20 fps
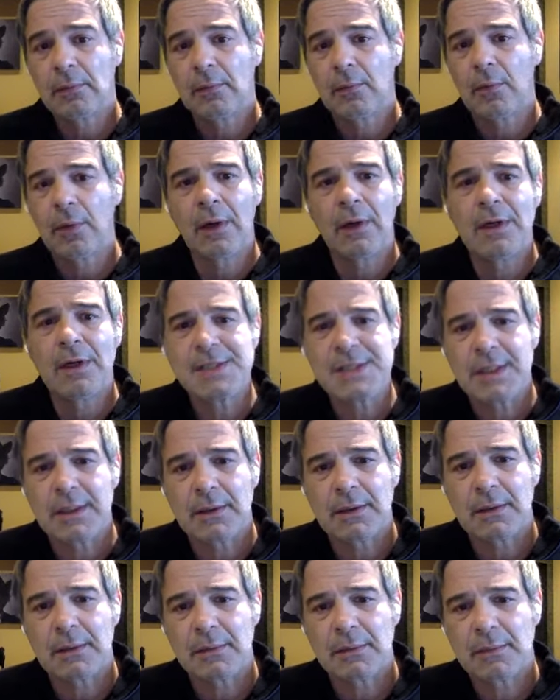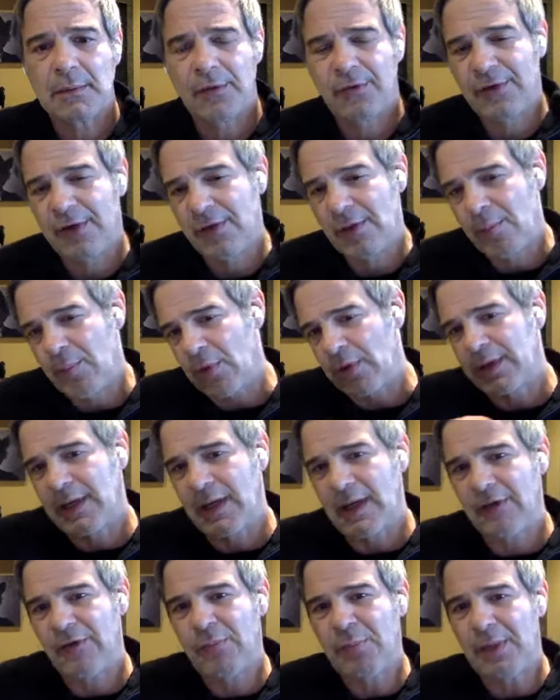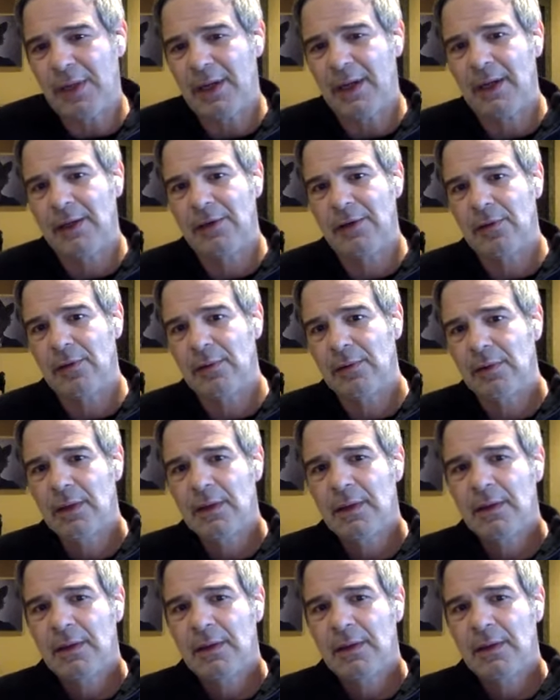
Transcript: where is it? Is it in the bookcase behind you?